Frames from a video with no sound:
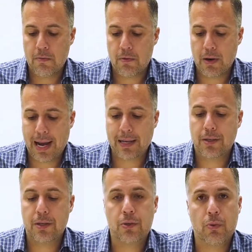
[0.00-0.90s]
for
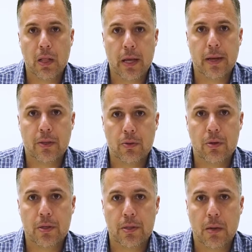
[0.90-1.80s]
accidents related to
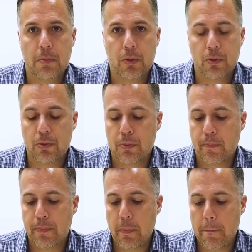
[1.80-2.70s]
this type of tools.
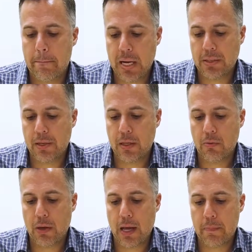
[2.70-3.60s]

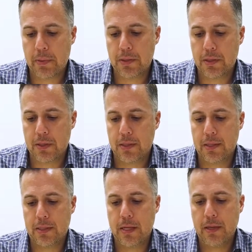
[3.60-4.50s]
Basically what happens is
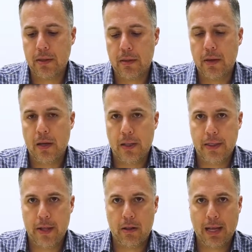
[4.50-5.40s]
the teeth,
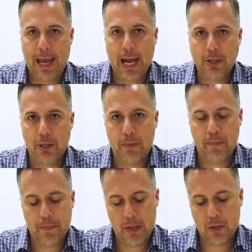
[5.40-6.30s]
they'll catch,
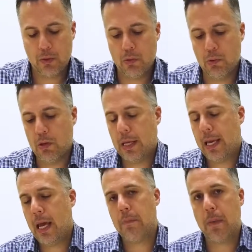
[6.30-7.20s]
the tool will
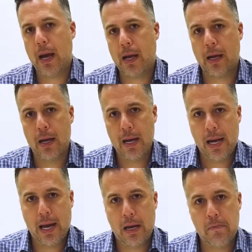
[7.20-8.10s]
kick back,
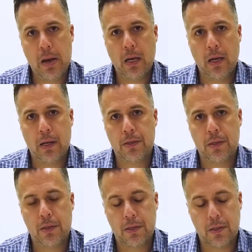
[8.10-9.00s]
and in many
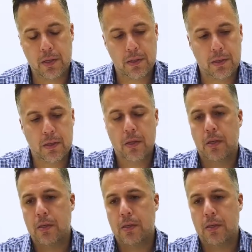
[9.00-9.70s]
instances,